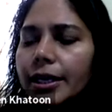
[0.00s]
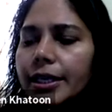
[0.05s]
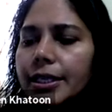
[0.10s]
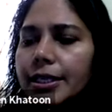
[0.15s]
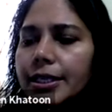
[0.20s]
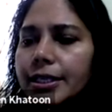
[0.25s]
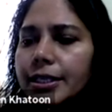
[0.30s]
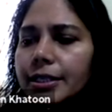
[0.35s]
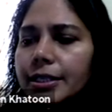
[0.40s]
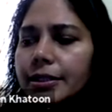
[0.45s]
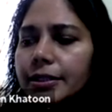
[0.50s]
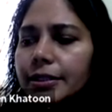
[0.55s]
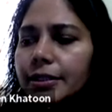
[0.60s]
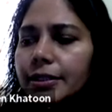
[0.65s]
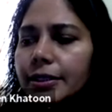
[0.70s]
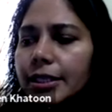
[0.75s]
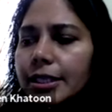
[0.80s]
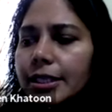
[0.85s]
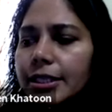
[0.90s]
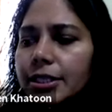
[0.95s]
and uh,
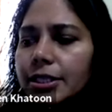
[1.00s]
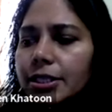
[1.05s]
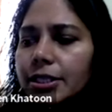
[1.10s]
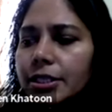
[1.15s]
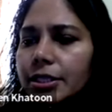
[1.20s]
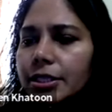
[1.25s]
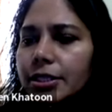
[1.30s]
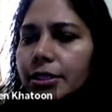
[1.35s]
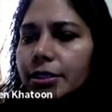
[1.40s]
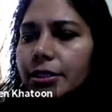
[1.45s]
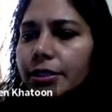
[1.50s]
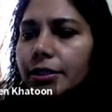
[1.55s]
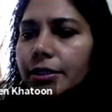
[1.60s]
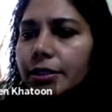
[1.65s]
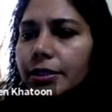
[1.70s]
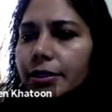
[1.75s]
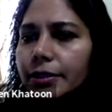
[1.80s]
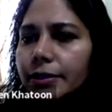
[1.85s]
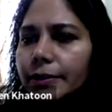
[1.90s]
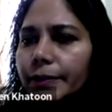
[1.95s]
it's
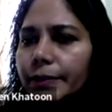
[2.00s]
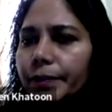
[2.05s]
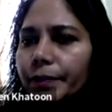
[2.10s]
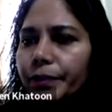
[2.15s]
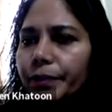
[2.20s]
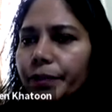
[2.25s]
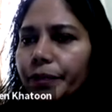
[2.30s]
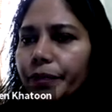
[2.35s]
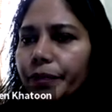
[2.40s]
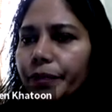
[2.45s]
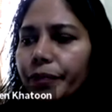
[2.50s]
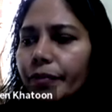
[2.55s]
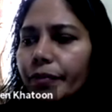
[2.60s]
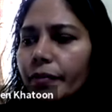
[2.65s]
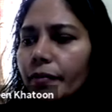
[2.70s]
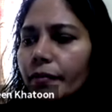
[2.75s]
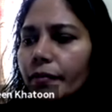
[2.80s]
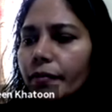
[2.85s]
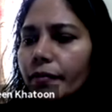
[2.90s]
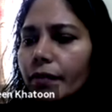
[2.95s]
uh,
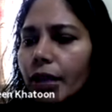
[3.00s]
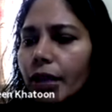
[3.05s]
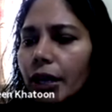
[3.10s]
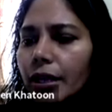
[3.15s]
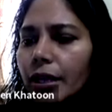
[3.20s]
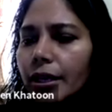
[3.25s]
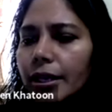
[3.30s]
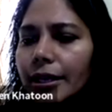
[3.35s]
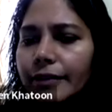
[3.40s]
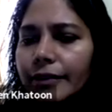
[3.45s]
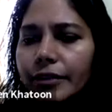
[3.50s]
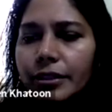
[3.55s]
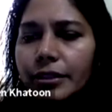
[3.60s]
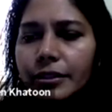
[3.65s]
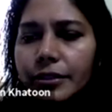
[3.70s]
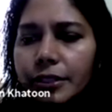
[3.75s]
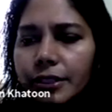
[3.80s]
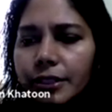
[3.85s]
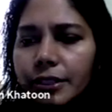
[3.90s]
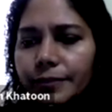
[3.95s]
eleven
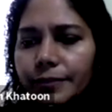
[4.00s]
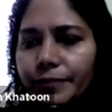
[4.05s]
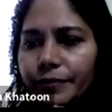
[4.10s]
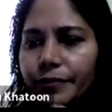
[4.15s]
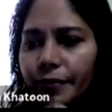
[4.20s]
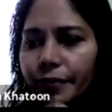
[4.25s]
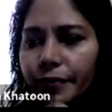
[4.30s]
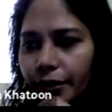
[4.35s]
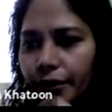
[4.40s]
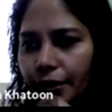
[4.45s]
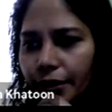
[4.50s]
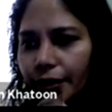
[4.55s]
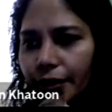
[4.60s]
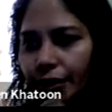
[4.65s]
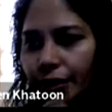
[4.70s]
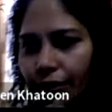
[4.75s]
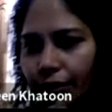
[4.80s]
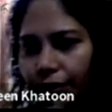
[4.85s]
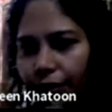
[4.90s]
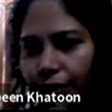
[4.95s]
thirty.
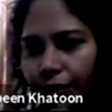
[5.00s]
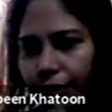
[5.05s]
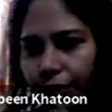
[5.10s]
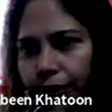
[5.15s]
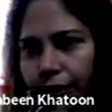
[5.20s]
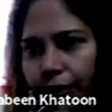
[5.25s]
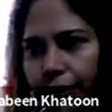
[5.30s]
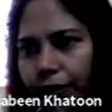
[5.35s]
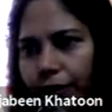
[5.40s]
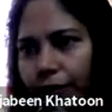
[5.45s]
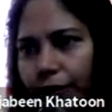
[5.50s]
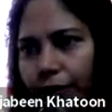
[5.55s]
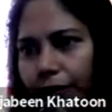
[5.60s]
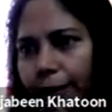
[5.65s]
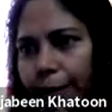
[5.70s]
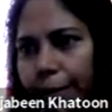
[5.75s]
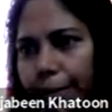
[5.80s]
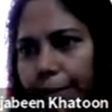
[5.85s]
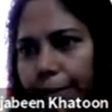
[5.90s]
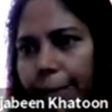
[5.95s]
Yes. Okay.
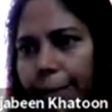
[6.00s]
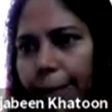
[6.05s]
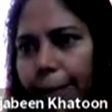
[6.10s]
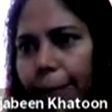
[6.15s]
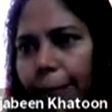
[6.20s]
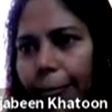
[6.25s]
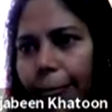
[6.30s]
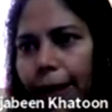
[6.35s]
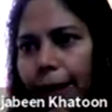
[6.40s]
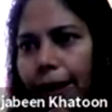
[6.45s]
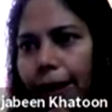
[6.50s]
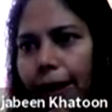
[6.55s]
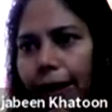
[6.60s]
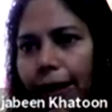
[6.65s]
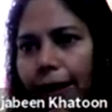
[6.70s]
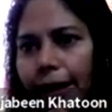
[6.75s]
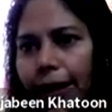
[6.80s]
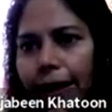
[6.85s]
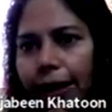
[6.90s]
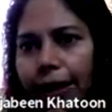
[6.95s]
Okay
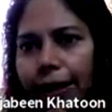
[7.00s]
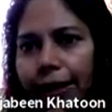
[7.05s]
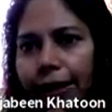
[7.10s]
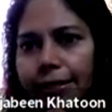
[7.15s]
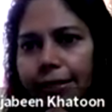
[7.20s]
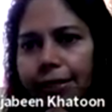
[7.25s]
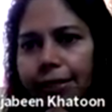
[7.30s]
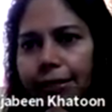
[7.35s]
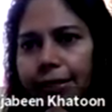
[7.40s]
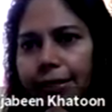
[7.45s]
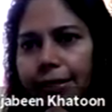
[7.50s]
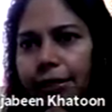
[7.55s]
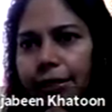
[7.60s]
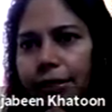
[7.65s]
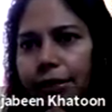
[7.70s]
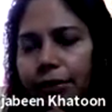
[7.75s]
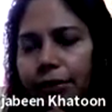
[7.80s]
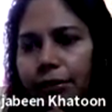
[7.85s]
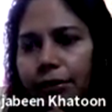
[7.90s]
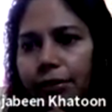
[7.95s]
and
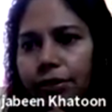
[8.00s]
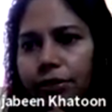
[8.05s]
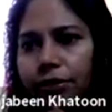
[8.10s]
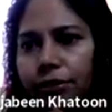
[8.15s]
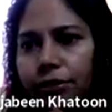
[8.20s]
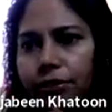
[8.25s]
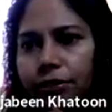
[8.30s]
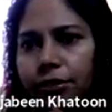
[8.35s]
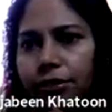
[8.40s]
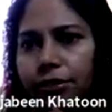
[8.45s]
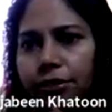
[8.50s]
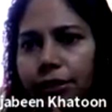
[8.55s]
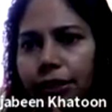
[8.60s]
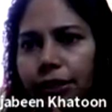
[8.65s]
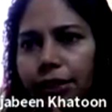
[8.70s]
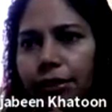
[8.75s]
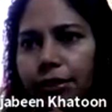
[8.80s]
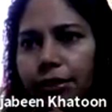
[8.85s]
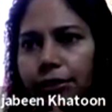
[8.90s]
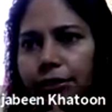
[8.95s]
just a
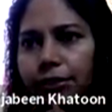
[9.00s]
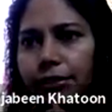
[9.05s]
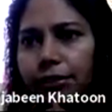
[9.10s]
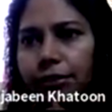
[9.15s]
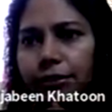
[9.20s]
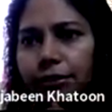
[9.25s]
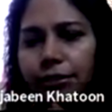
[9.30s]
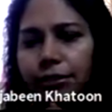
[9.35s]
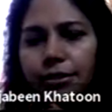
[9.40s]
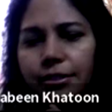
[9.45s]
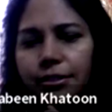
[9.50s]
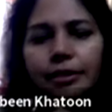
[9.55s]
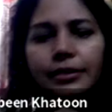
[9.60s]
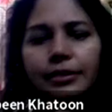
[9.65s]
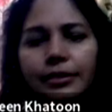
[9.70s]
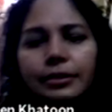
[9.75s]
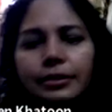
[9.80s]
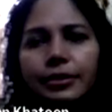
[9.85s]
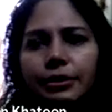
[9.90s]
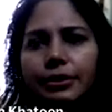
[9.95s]
second, just a
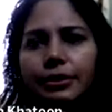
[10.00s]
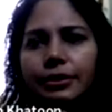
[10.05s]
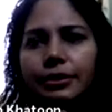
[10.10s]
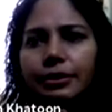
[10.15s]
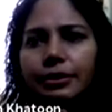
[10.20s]
second.